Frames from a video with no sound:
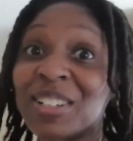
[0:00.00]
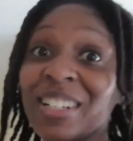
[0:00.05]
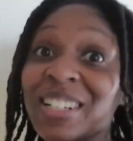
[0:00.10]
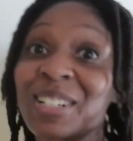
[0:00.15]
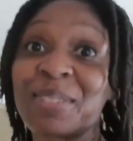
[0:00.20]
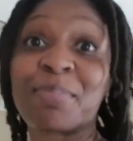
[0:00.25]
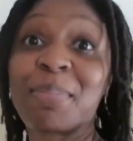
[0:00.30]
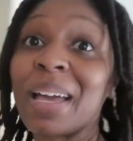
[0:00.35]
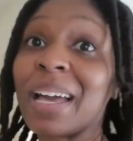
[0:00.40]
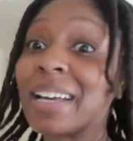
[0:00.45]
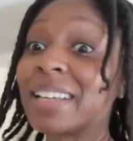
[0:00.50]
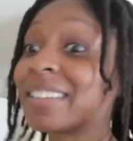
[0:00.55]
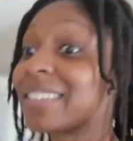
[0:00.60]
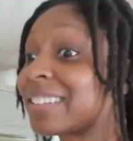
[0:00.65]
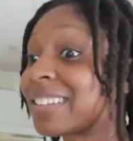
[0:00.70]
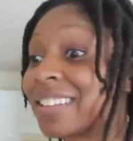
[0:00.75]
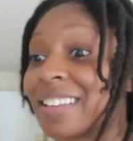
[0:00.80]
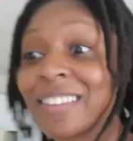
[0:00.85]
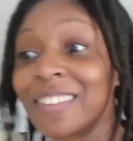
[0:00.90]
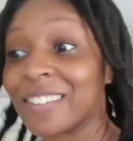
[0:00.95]
going to unpack
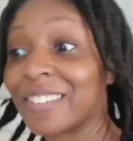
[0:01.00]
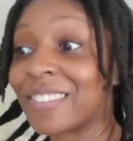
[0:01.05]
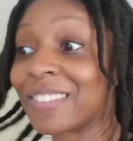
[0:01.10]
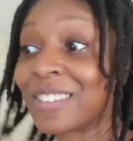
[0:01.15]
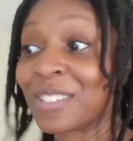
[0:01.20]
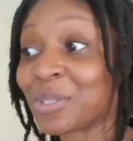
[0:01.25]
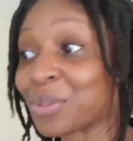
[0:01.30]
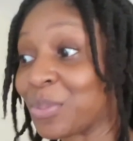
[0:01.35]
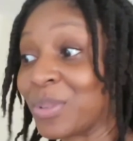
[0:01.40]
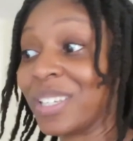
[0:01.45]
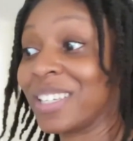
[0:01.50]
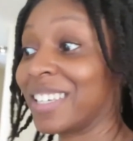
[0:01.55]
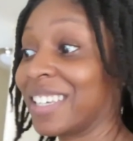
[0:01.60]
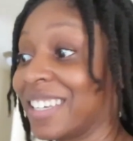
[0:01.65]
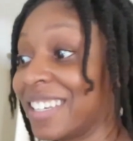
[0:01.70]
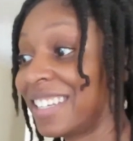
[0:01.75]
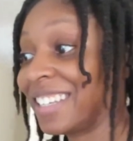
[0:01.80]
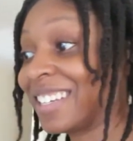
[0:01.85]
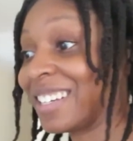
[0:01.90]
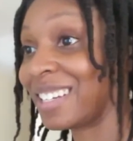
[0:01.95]
this
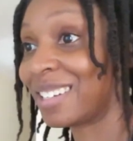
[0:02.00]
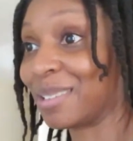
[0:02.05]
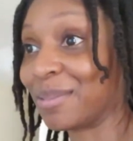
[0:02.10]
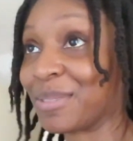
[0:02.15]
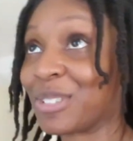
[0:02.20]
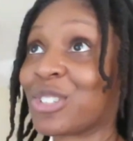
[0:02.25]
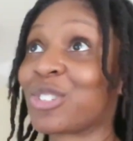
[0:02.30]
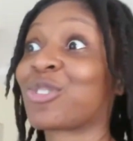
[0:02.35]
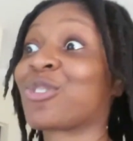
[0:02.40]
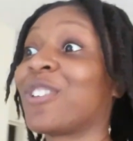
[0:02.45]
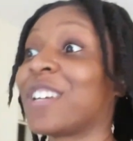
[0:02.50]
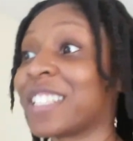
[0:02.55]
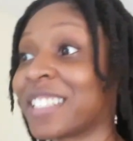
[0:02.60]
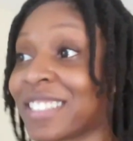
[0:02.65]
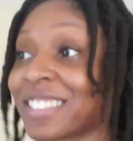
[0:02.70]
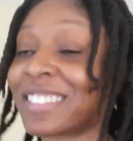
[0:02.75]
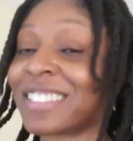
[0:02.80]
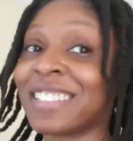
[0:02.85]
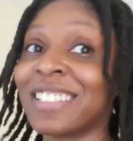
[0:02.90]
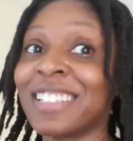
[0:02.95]
weekend. I'm just rest